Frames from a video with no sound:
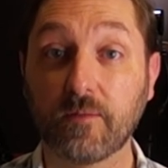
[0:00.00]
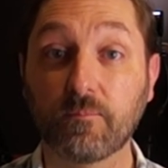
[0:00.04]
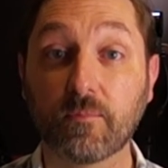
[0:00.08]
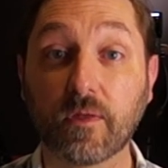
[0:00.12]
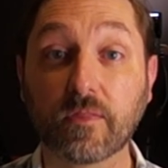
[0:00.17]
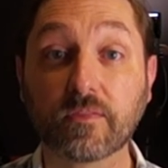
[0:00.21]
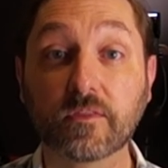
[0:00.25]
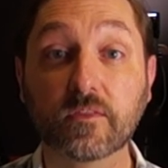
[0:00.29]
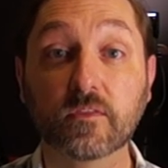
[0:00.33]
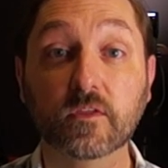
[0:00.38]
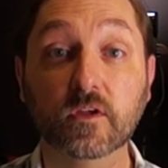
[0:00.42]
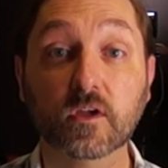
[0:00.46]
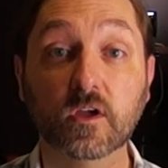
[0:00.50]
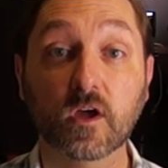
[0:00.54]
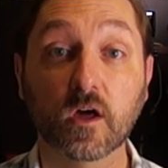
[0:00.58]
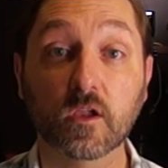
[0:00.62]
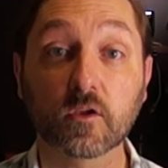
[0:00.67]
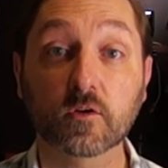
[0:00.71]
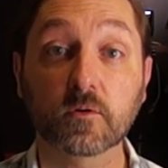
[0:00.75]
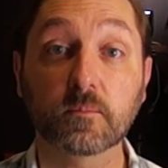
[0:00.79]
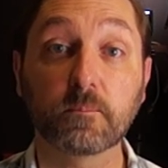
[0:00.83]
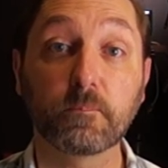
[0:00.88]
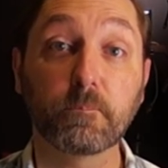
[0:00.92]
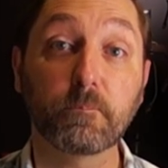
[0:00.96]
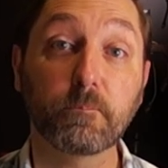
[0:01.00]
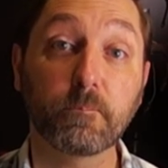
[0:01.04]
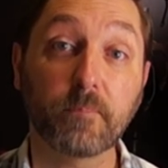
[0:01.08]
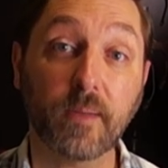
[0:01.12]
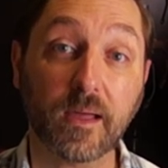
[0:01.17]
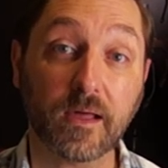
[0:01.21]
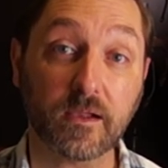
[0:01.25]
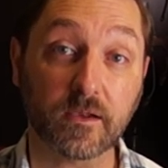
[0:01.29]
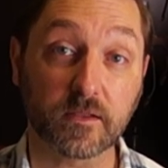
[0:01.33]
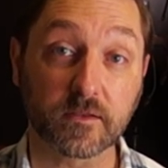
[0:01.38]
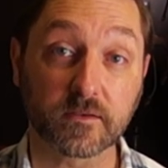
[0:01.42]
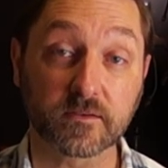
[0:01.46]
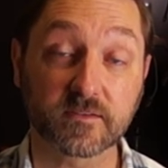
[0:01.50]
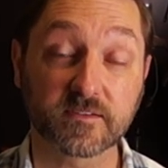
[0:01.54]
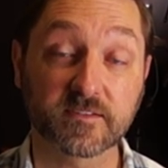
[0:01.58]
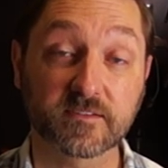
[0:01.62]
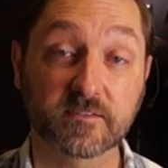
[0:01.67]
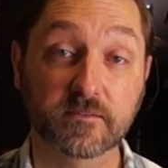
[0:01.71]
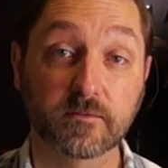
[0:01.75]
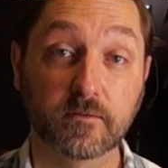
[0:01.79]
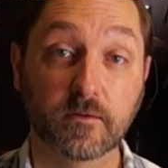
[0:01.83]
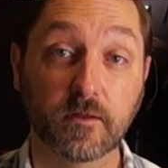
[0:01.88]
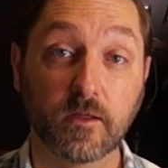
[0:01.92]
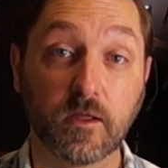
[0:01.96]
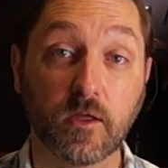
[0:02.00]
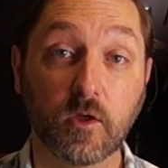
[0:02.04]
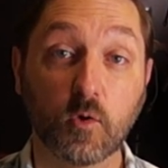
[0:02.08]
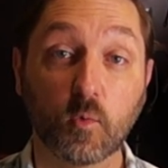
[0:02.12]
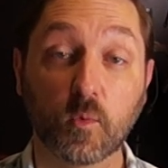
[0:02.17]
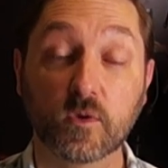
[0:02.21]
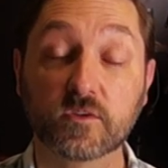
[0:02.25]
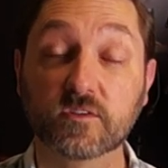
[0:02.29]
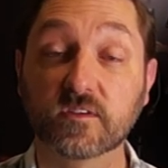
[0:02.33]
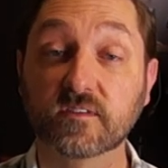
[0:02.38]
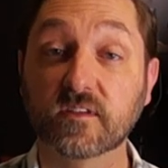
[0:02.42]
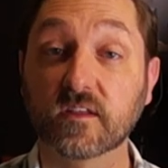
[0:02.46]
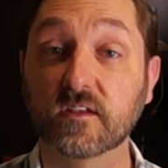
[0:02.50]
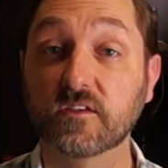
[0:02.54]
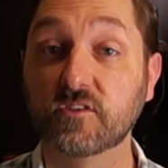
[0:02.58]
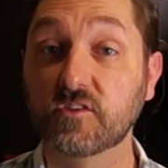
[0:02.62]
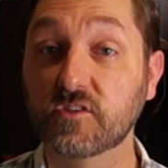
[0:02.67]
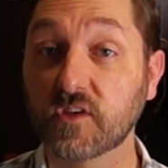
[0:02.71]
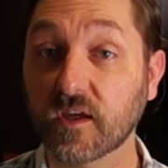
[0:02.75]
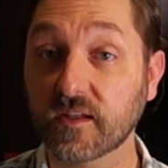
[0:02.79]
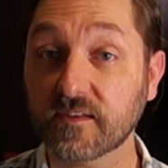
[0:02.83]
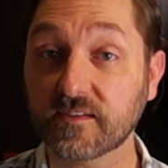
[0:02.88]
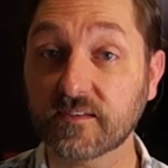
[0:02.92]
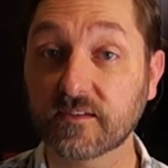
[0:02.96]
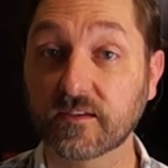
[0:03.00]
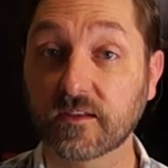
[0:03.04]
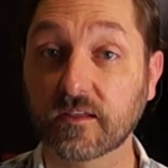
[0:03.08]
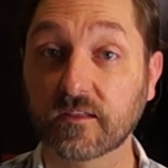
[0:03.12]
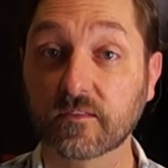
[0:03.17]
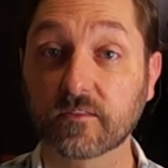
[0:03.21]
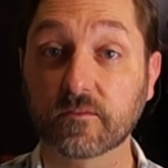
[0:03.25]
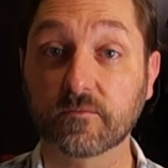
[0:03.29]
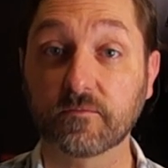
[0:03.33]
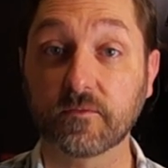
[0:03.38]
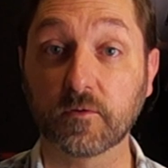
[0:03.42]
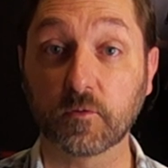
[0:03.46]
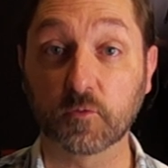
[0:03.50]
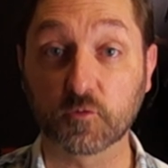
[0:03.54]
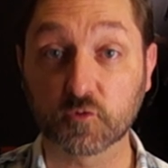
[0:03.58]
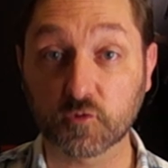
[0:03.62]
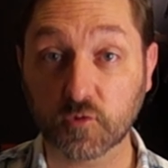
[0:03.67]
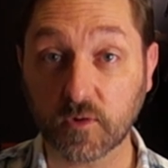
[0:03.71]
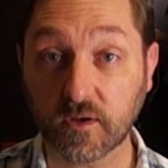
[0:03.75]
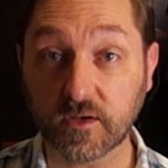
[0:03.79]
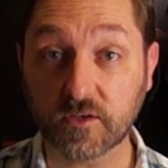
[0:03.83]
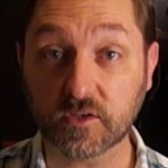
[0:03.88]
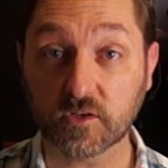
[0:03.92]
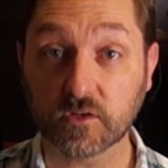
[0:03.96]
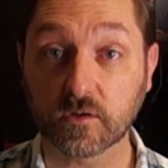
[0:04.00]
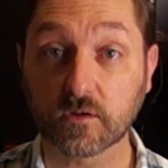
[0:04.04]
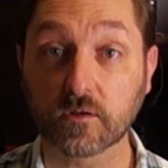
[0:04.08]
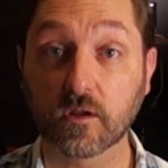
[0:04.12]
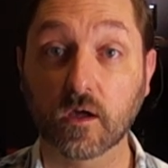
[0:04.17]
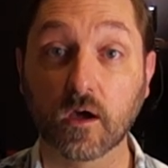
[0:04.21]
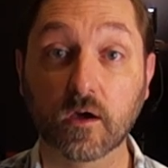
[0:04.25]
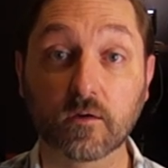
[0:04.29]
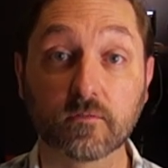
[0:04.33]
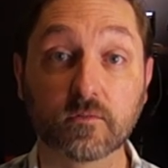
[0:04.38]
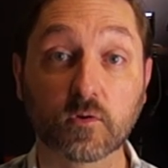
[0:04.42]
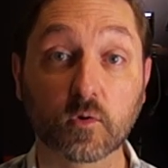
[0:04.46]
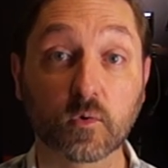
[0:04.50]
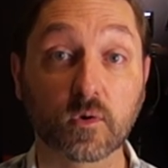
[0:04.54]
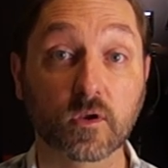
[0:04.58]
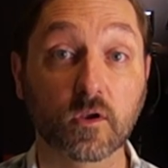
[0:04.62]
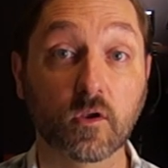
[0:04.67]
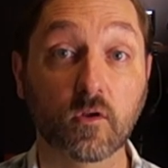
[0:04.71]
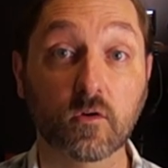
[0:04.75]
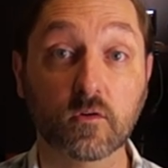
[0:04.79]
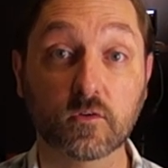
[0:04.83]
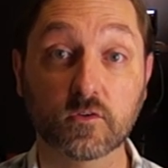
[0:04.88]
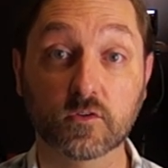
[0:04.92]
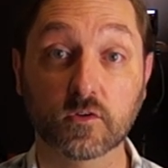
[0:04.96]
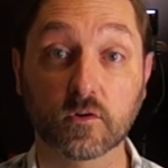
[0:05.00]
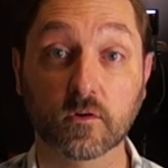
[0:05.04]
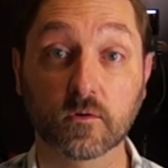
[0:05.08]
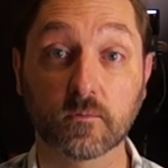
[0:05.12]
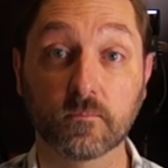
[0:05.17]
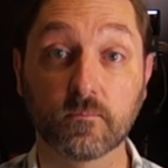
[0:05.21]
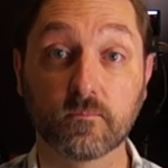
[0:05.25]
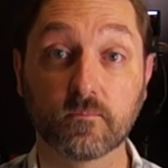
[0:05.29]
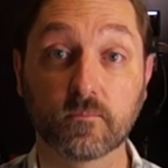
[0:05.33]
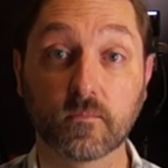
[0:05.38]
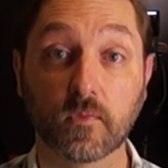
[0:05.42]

and then the color balance, which is adjusting the filtration of your enlarger.